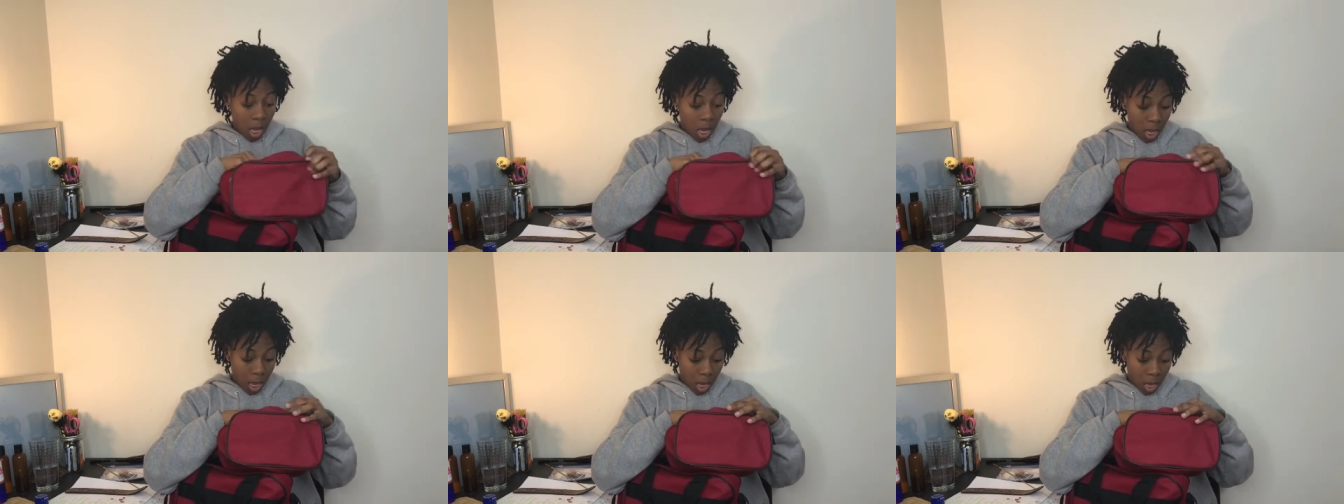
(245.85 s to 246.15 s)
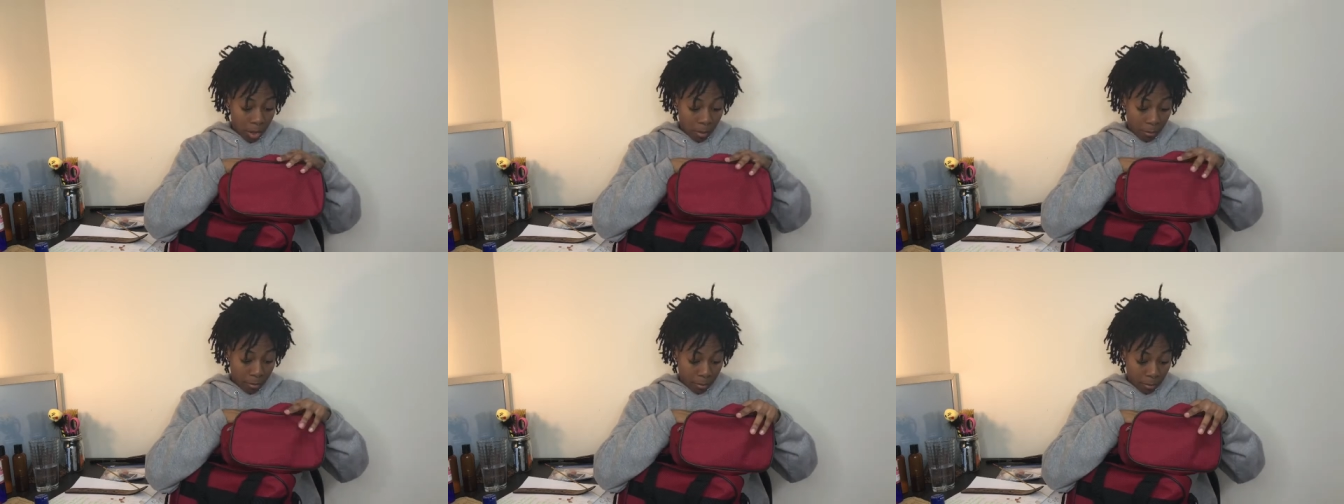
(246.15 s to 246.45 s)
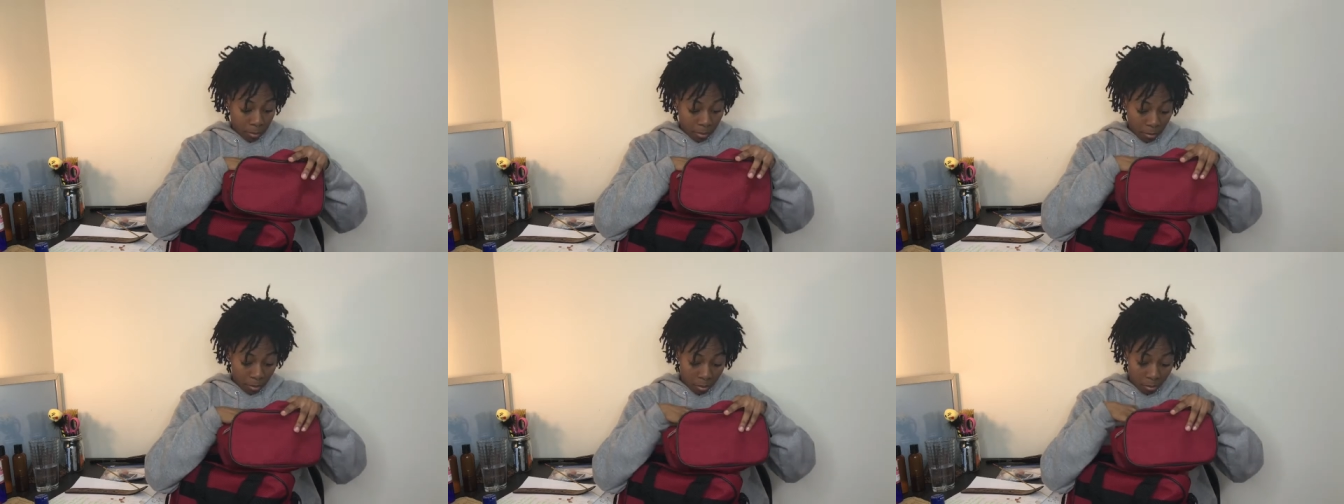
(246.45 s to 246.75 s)
Um,
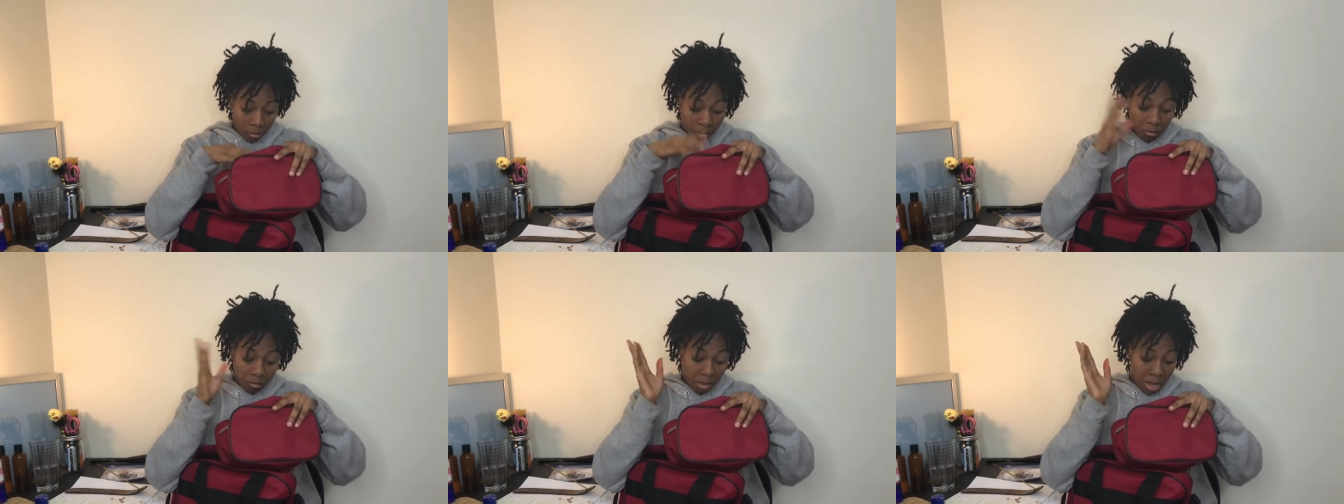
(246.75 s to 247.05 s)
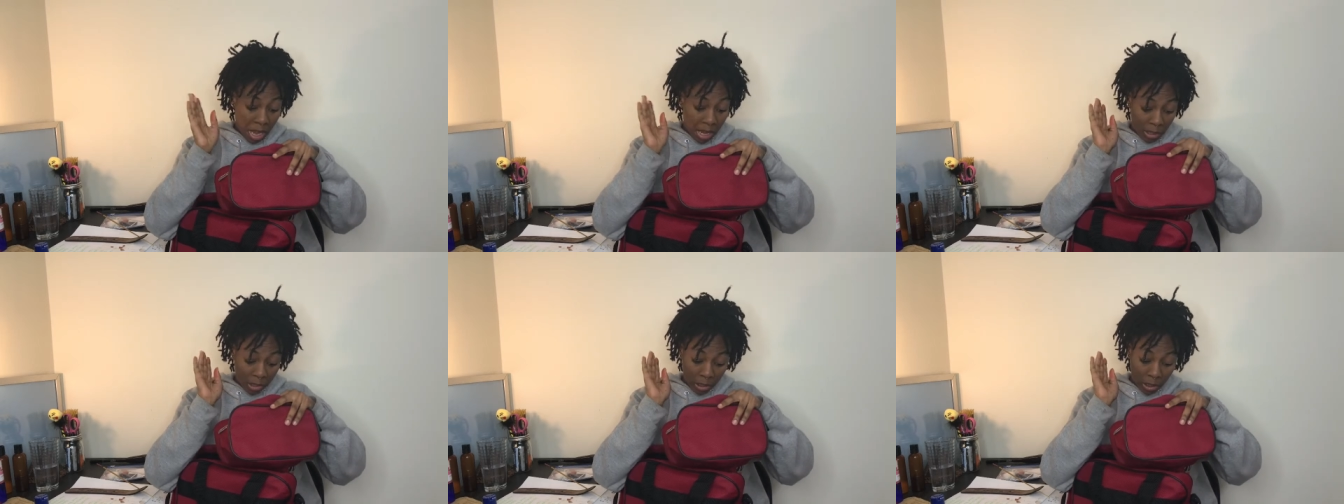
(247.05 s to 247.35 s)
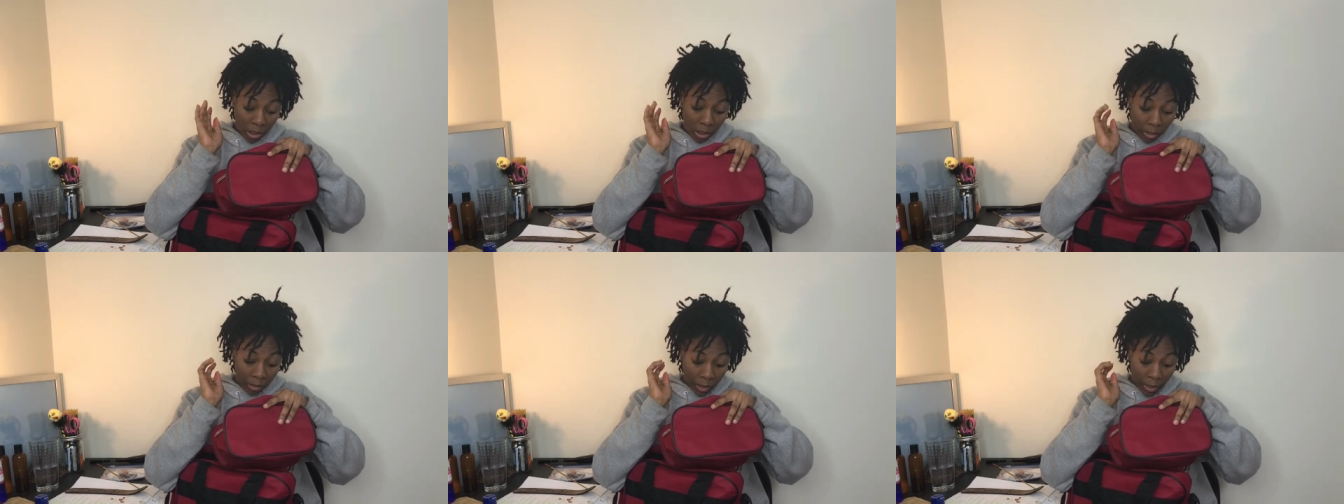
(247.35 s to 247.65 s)
I
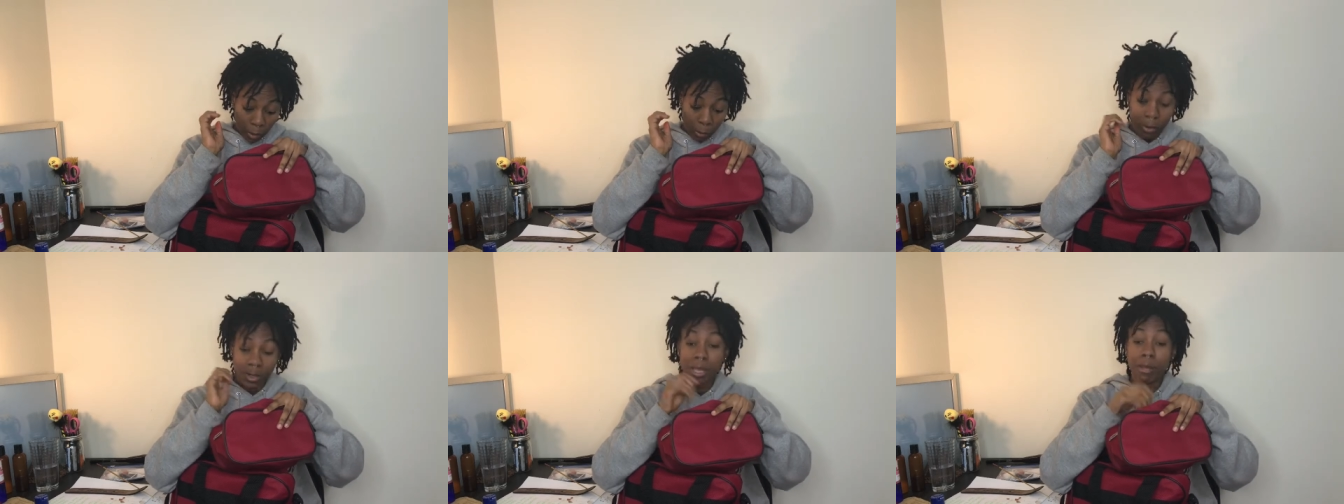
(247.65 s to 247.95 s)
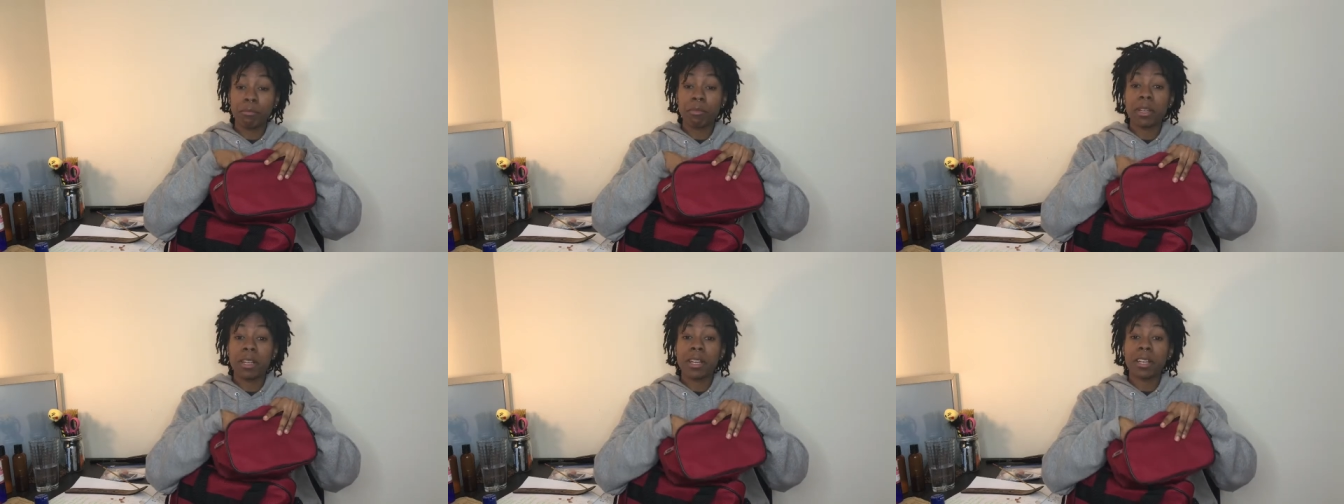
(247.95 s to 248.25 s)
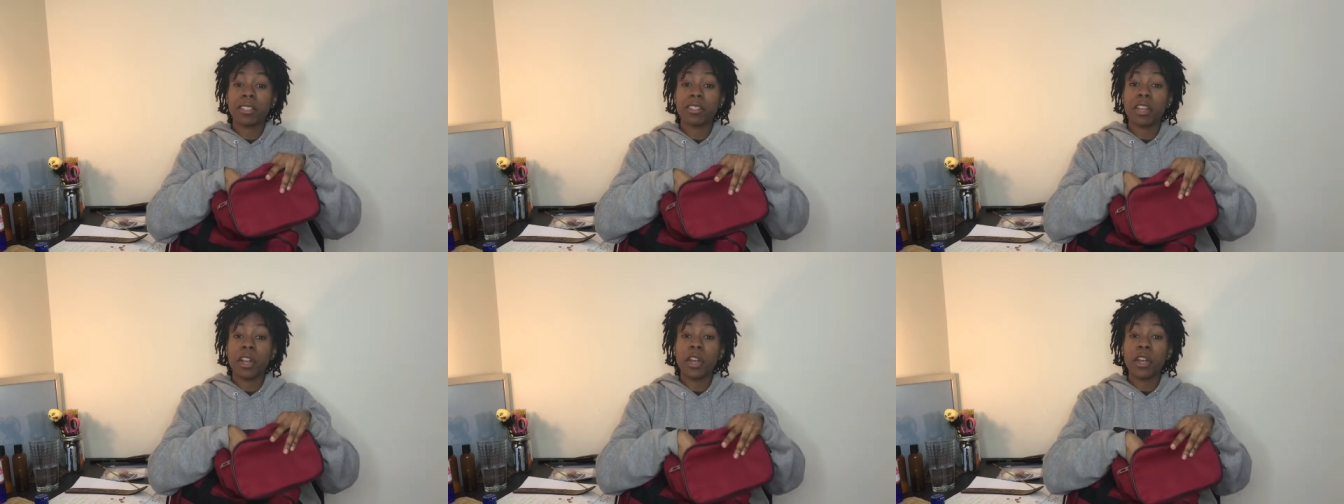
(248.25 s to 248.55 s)
just saw that it was empty and
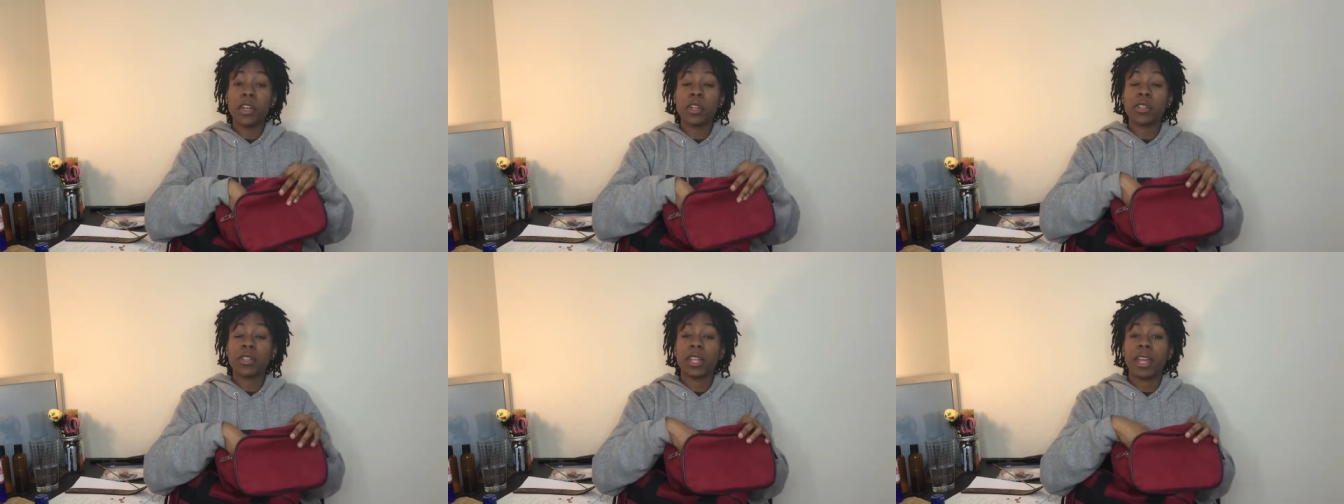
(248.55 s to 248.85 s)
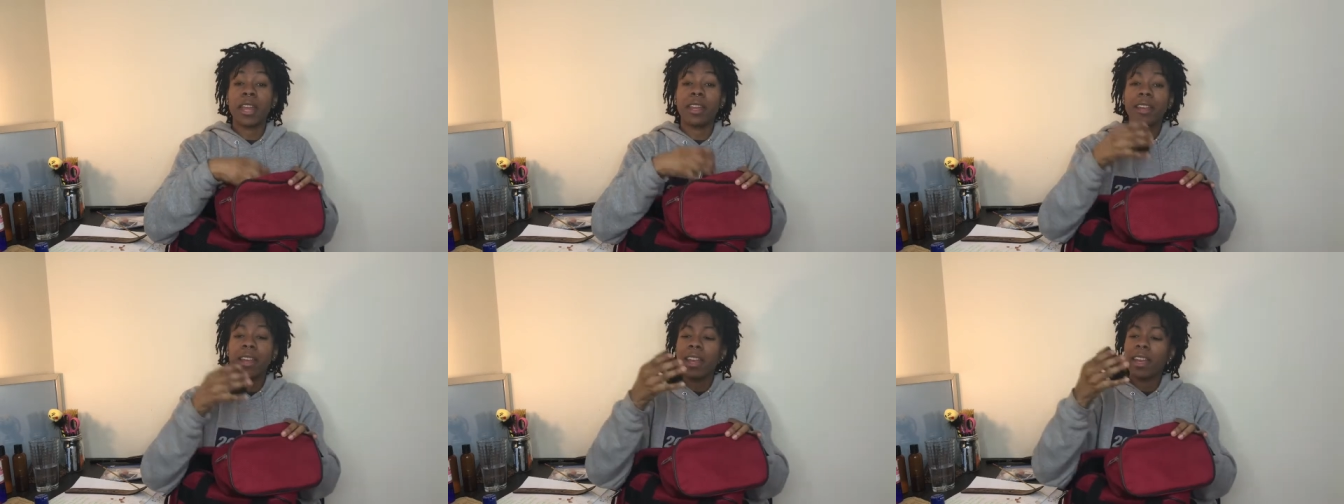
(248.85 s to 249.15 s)
I started using it.